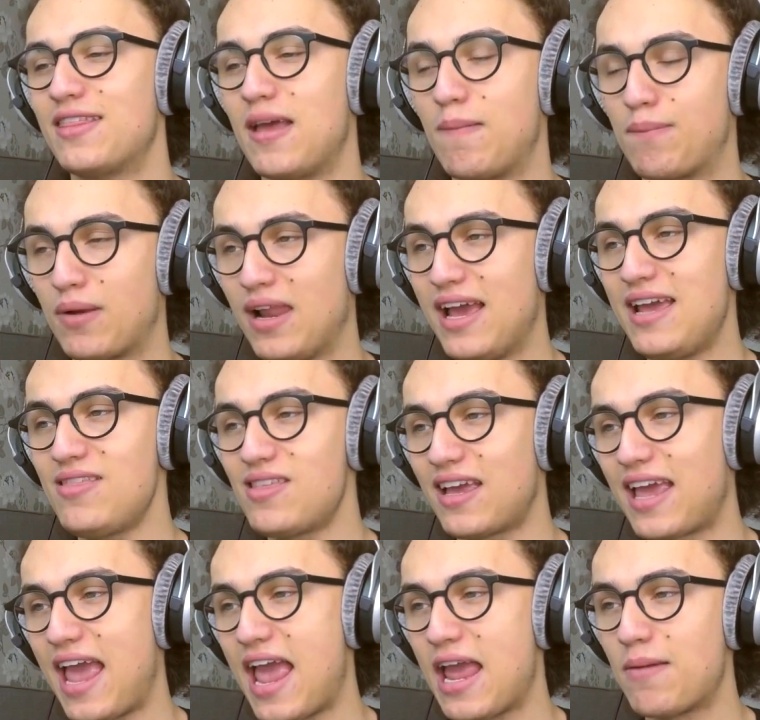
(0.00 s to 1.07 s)
that played the
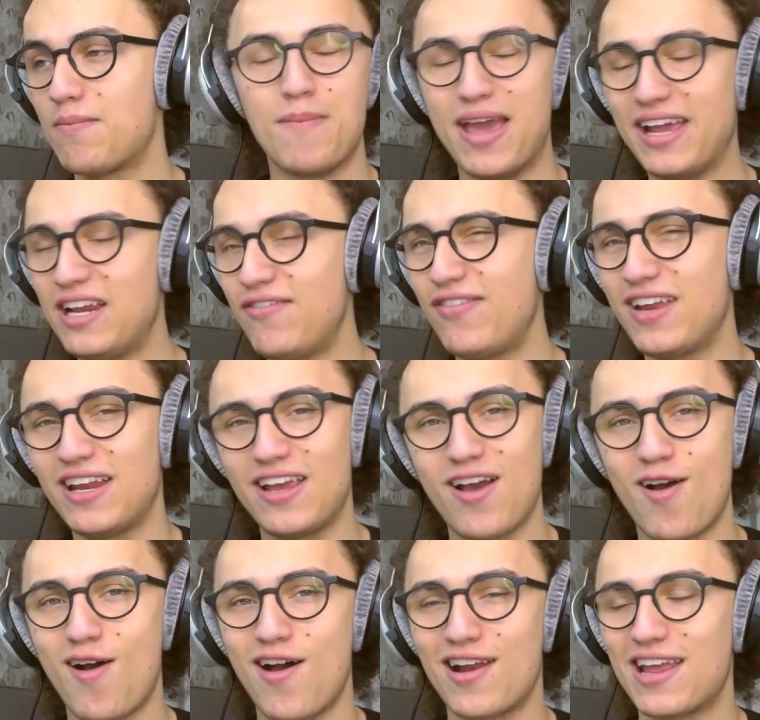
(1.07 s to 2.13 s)
game, made a video
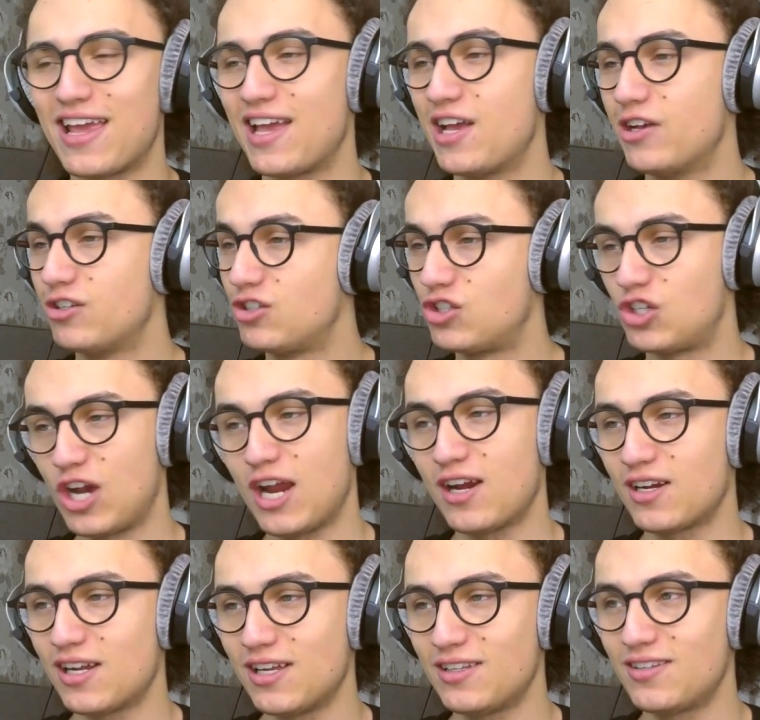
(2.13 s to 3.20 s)
on it,
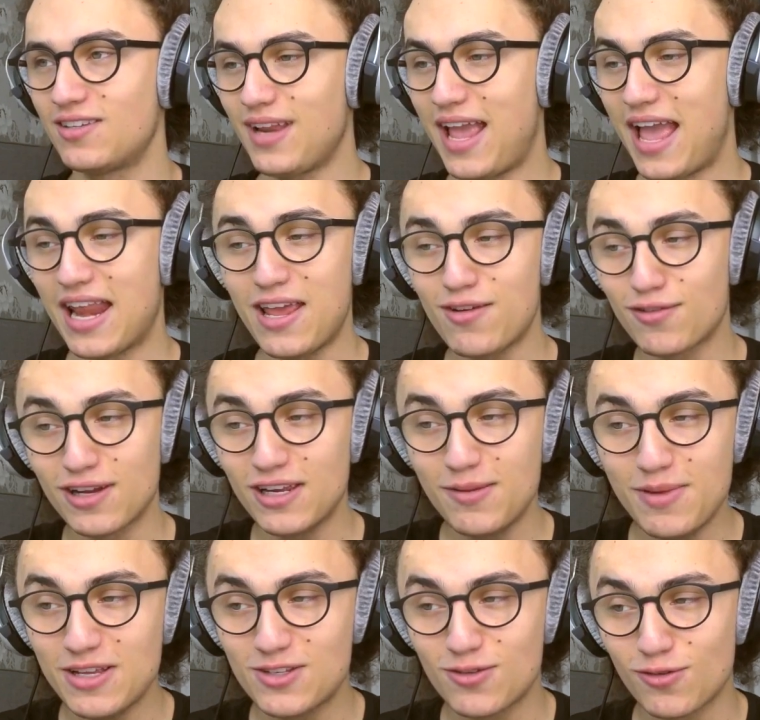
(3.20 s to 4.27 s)
shared it. And it really
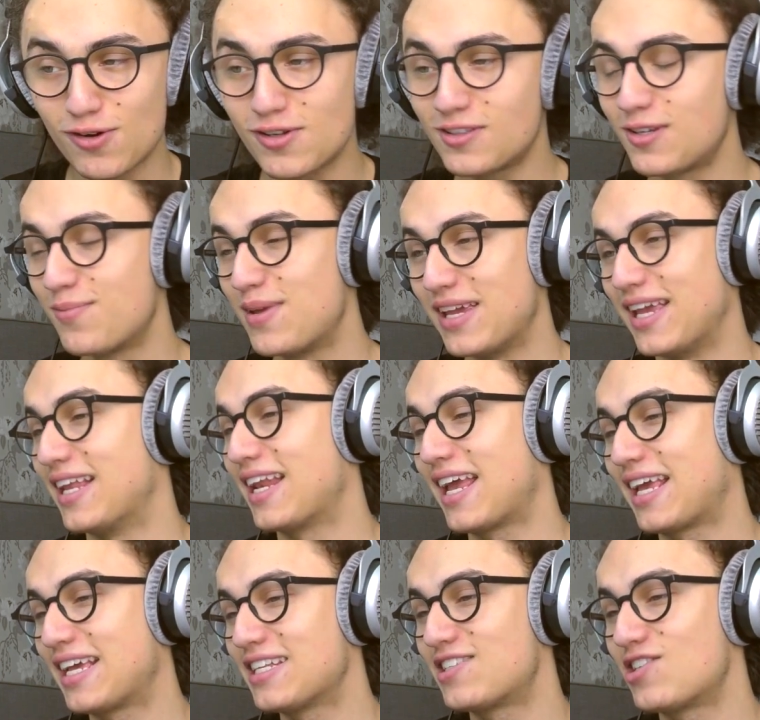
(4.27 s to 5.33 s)
means the world to me.
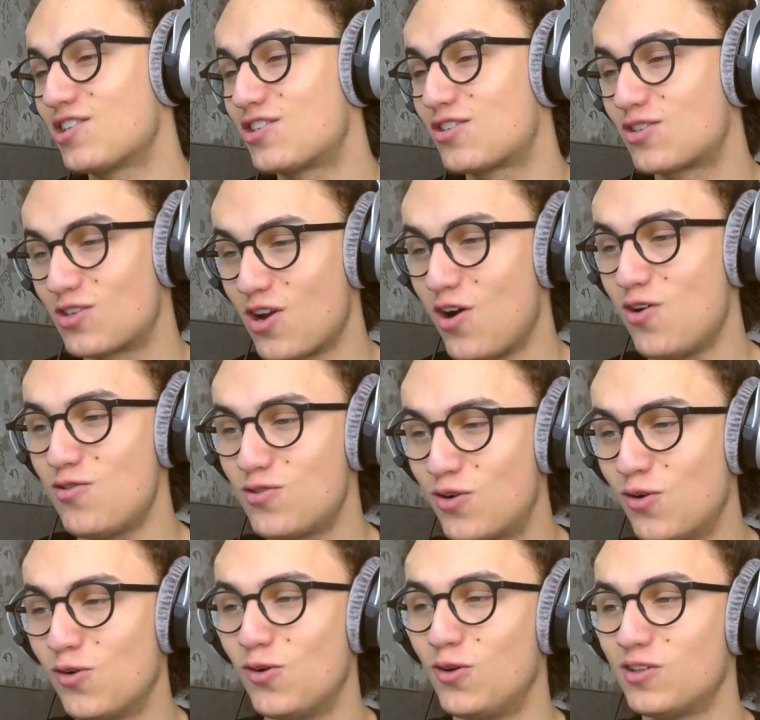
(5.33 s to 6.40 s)
Like, it's just so
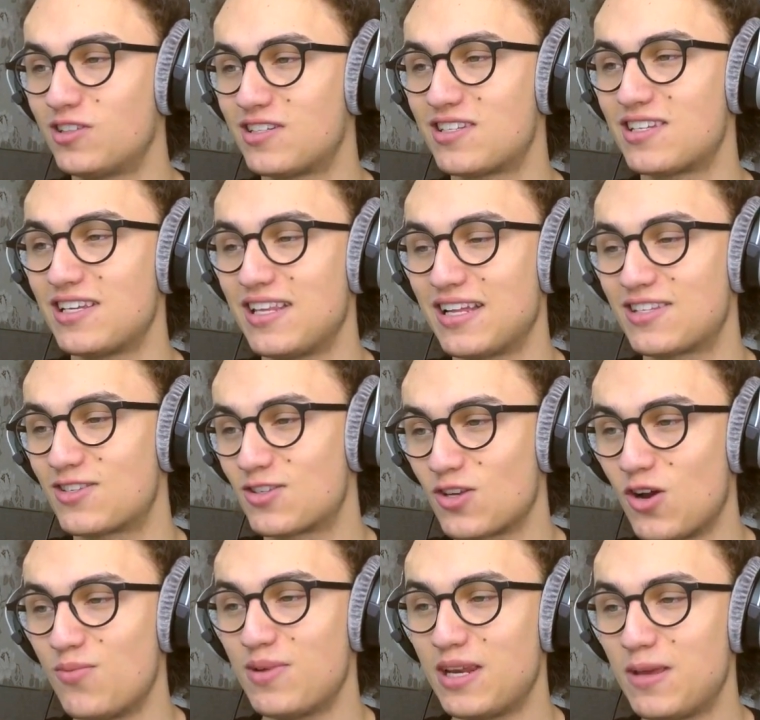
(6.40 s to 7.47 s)
cool to see that
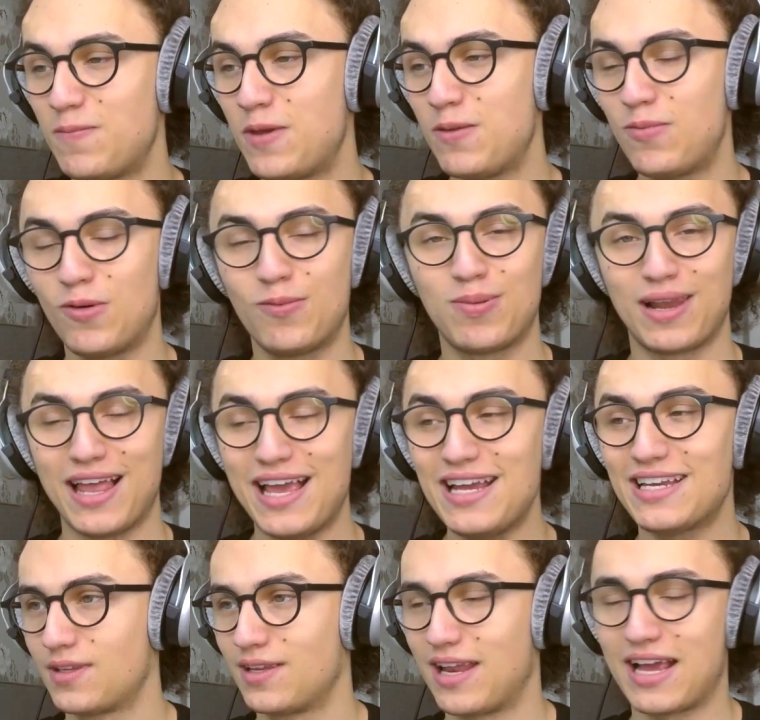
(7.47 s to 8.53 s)
so many people
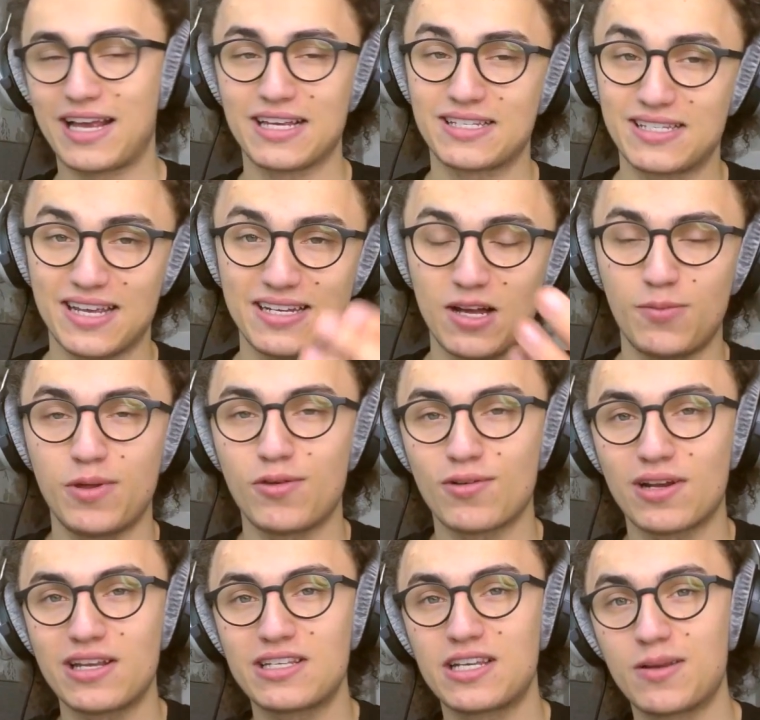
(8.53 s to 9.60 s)
played it. Like I said, I'll be
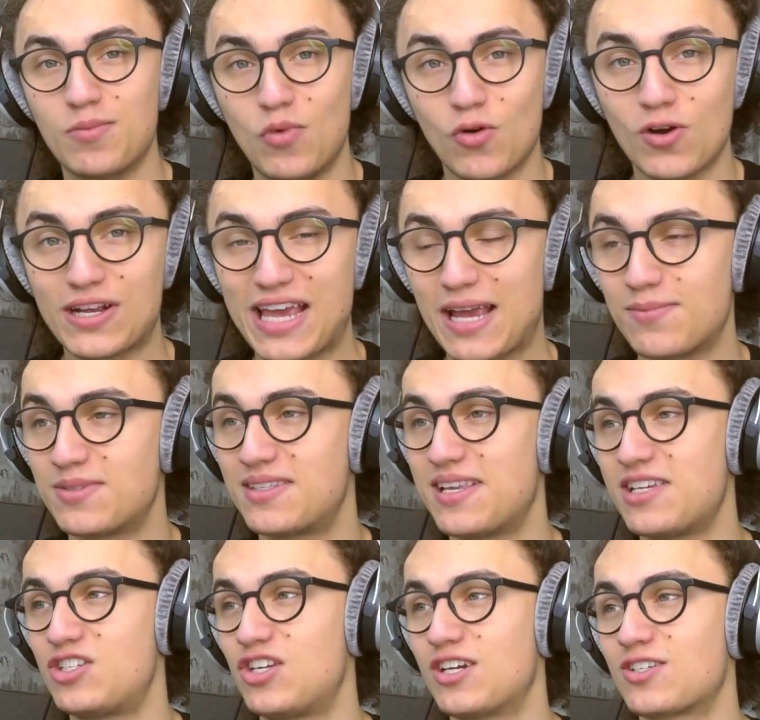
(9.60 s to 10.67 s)
releasing more games
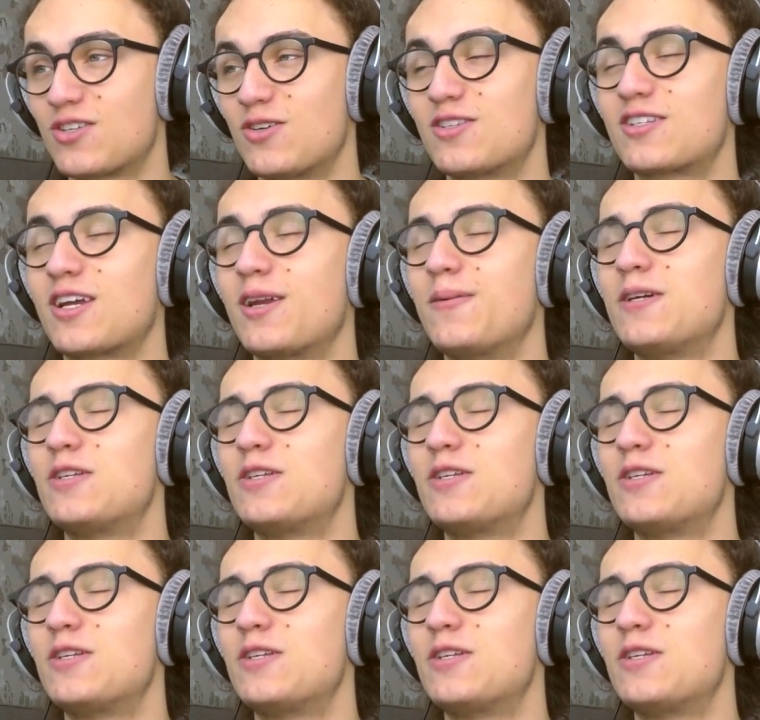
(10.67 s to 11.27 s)
this year, so it's gonna be